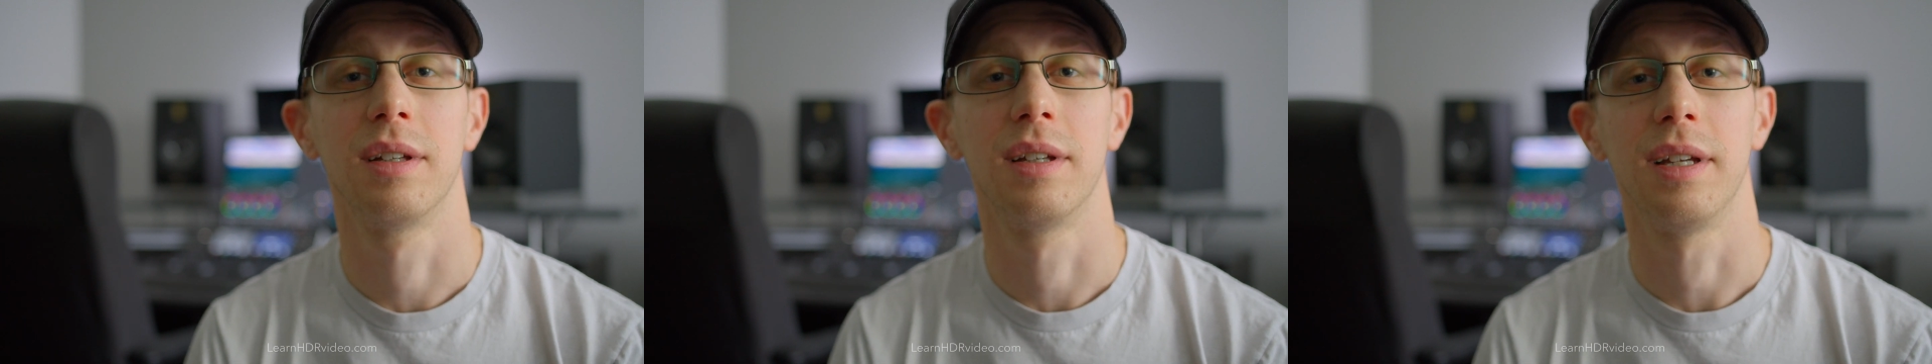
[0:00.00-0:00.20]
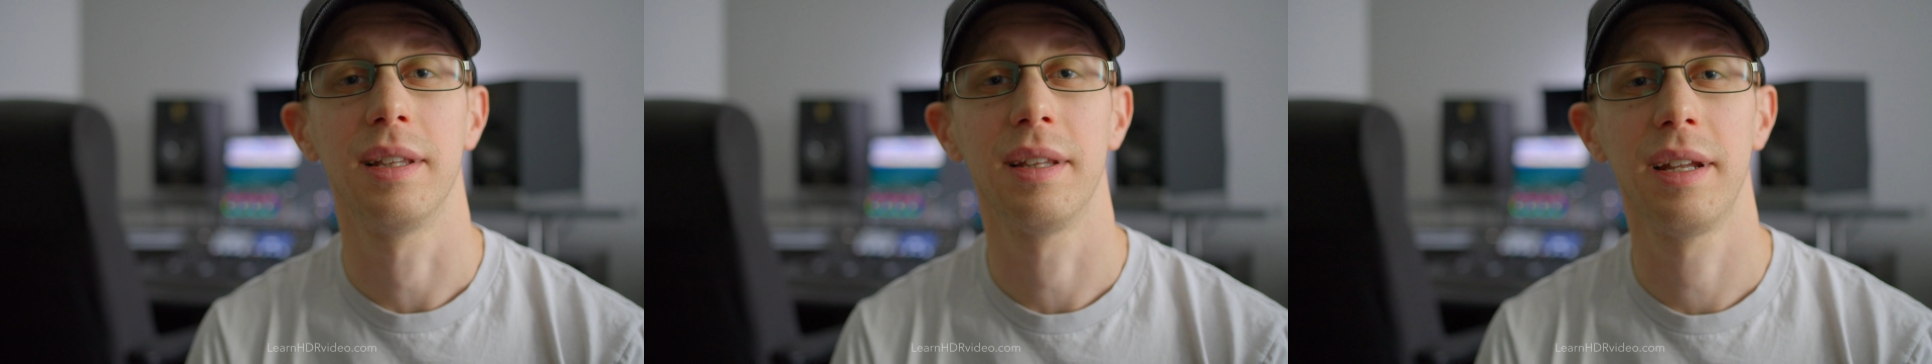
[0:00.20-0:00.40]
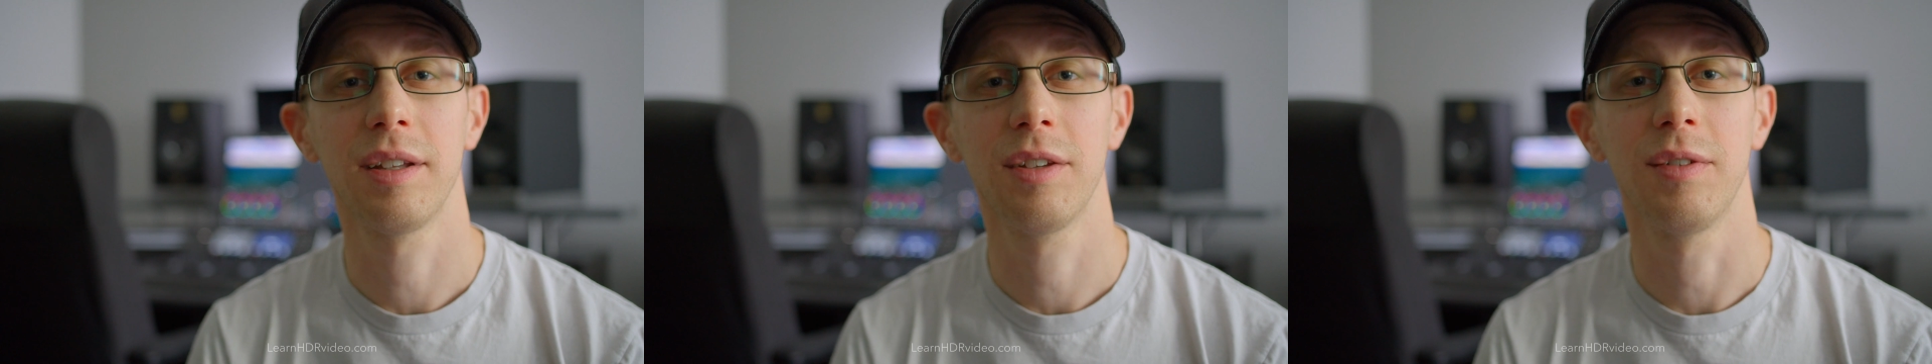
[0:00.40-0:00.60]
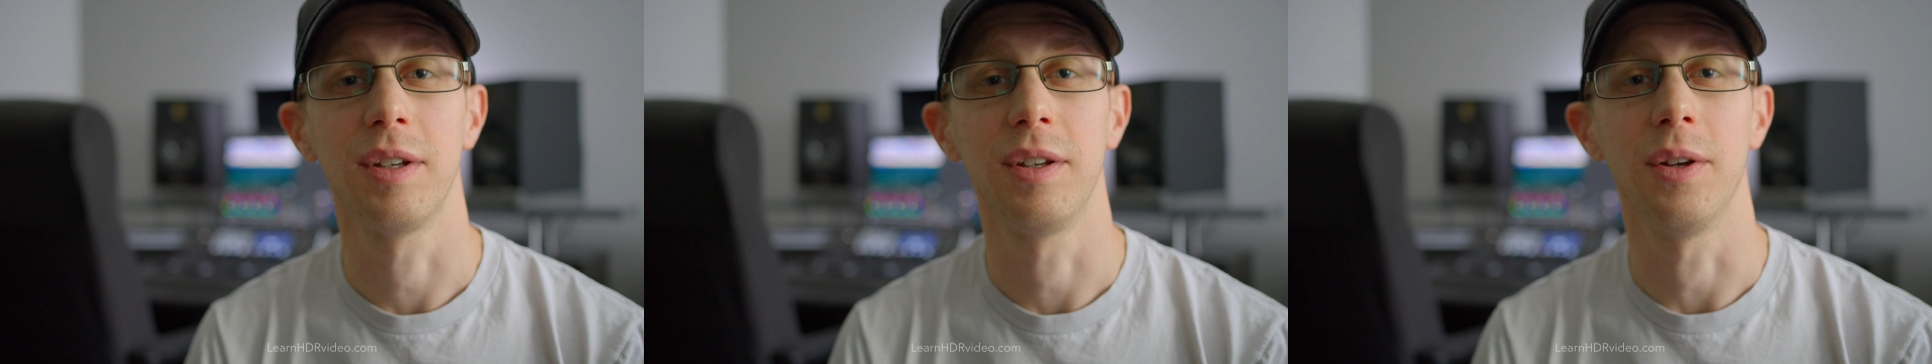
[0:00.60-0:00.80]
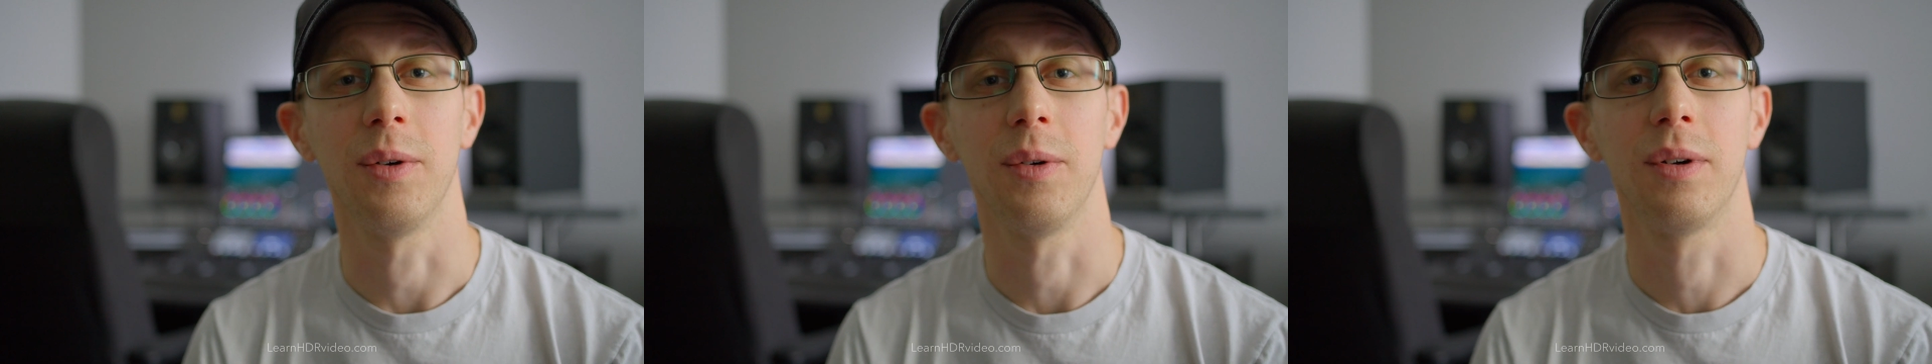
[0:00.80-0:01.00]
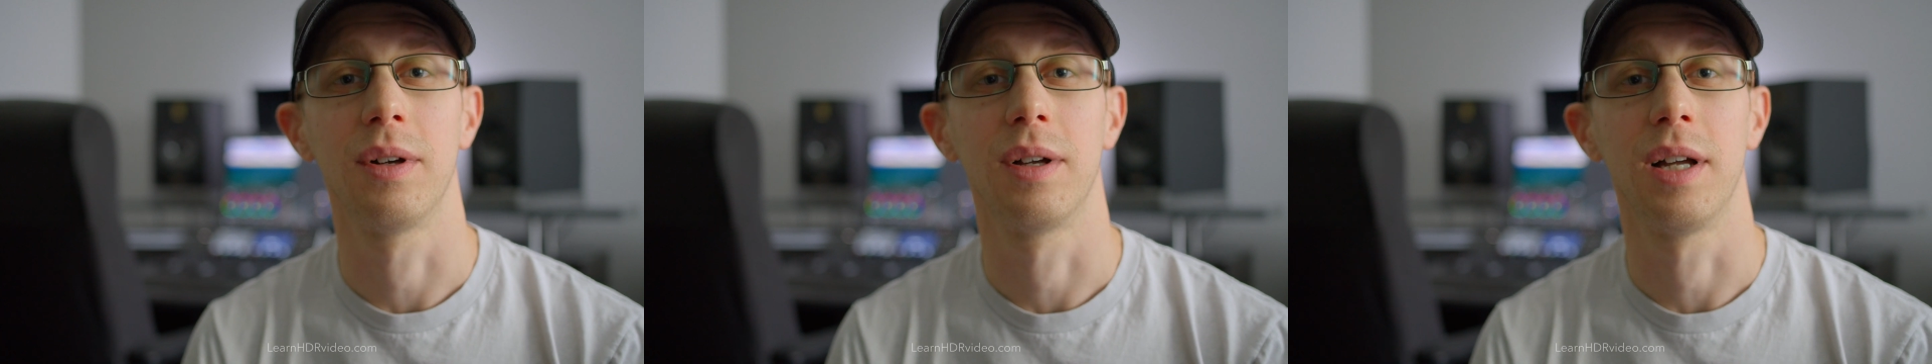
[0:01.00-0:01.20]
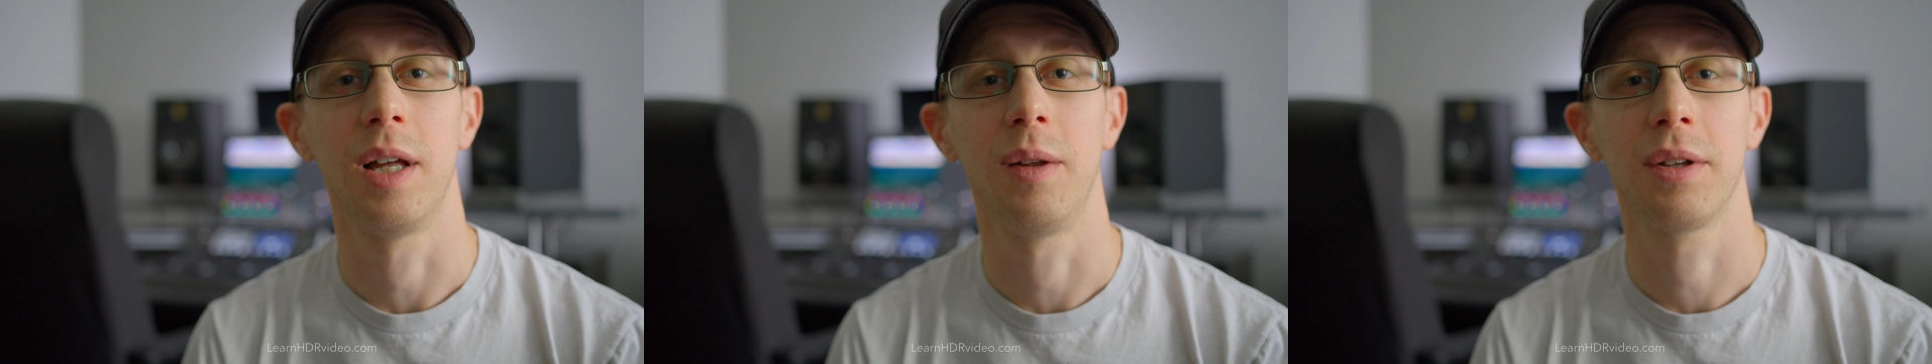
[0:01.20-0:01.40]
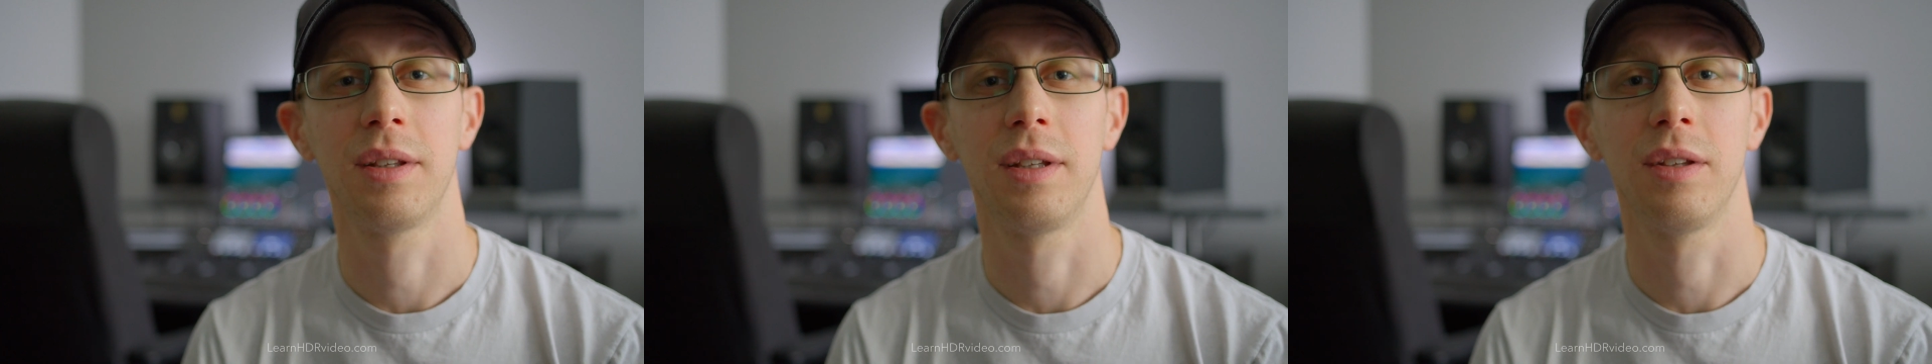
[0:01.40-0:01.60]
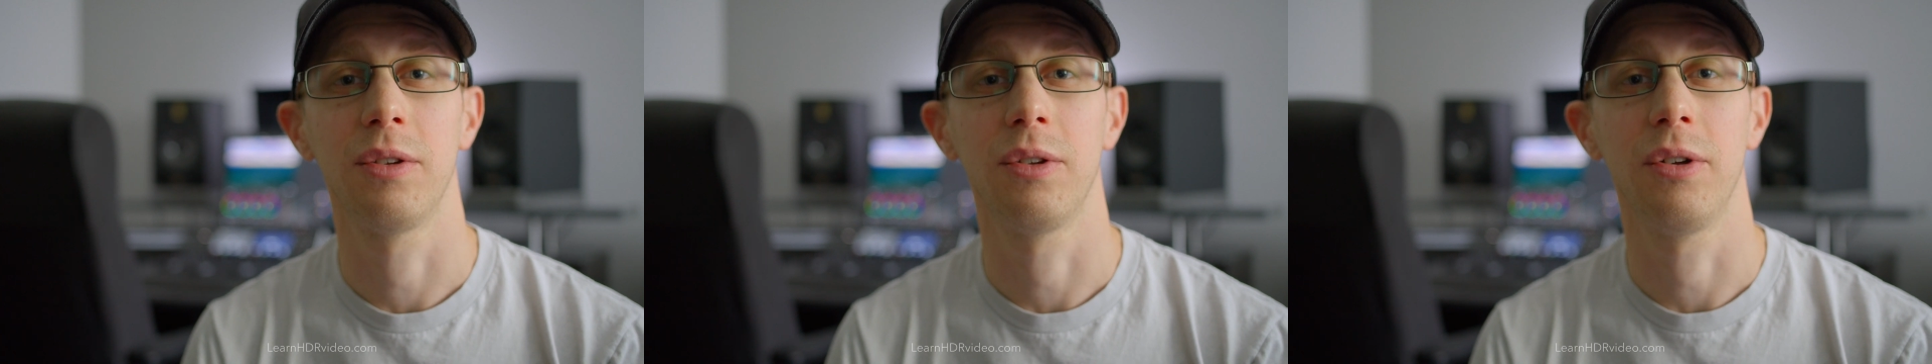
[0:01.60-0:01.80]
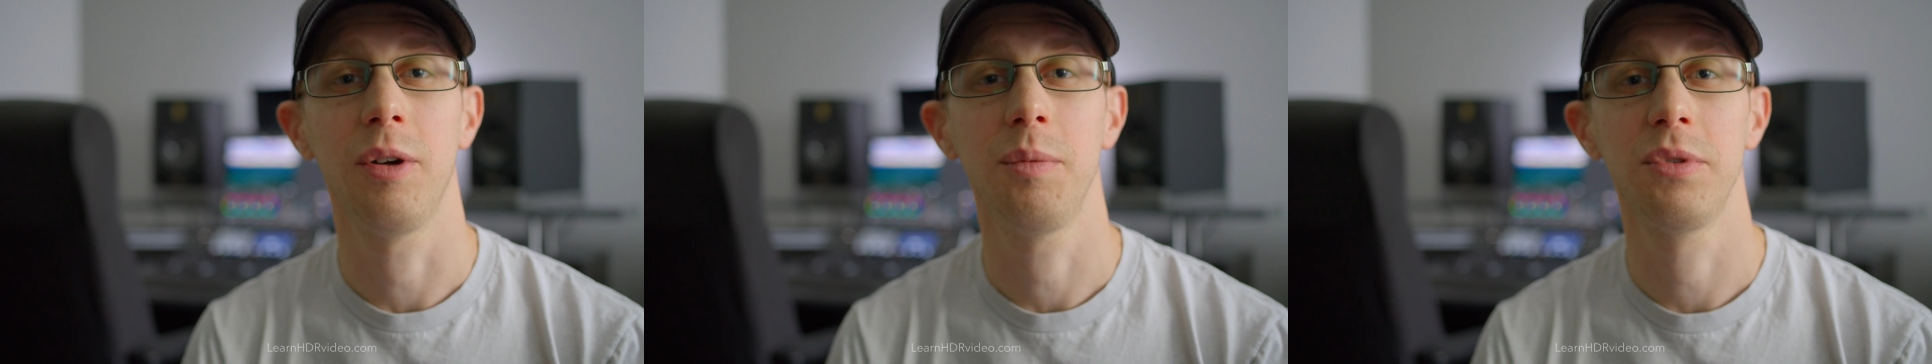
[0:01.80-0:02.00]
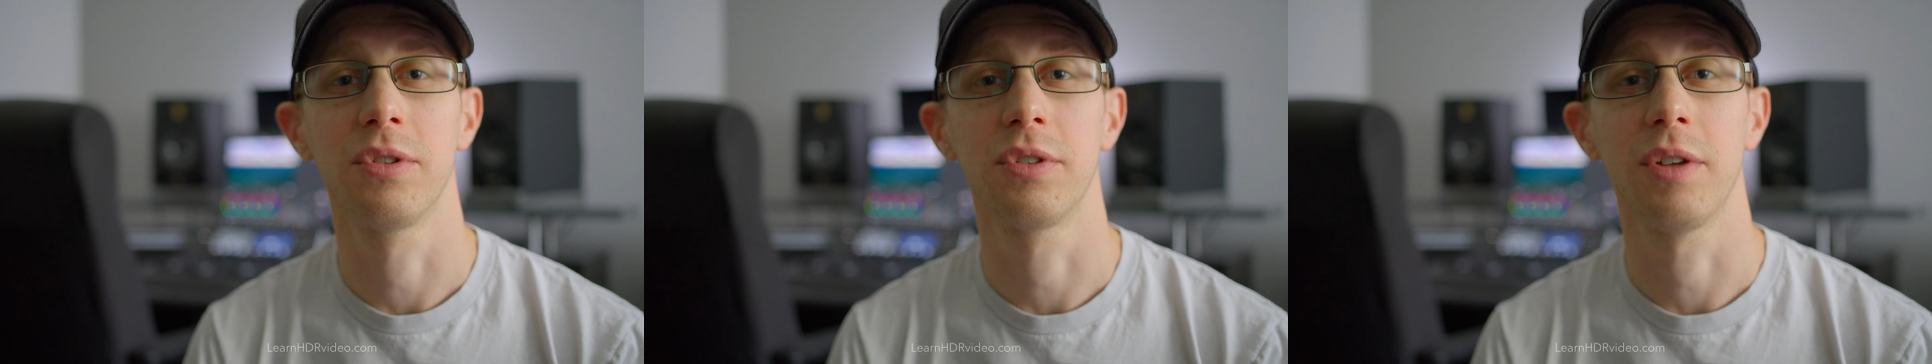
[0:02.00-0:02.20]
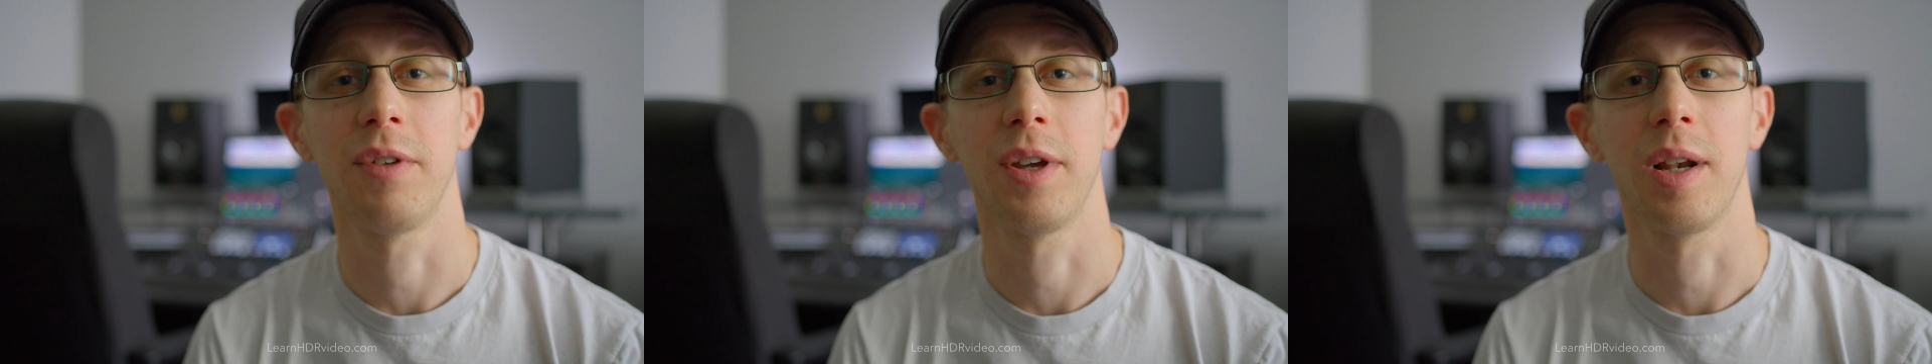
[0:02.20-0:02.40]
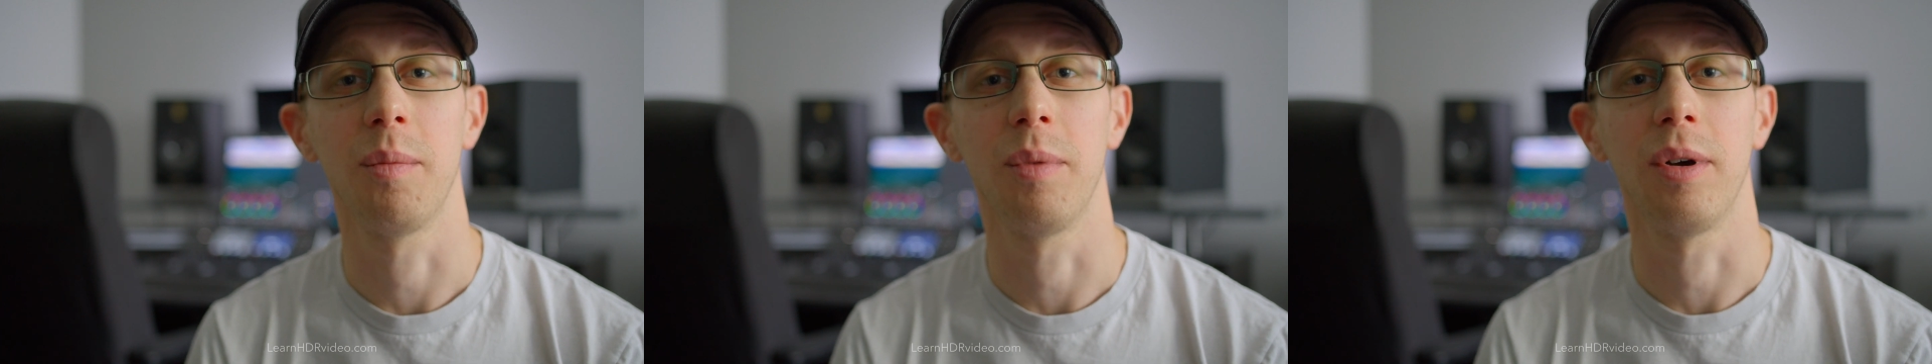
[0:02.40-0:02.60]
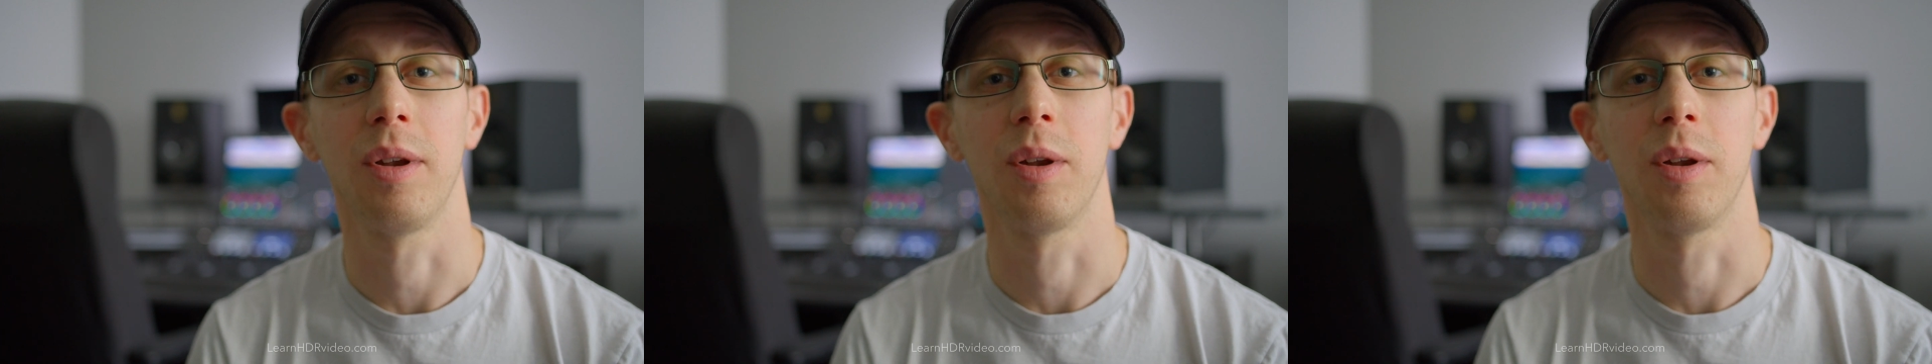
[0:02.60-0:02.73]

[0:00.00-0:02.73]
In the next video, I'll look into options available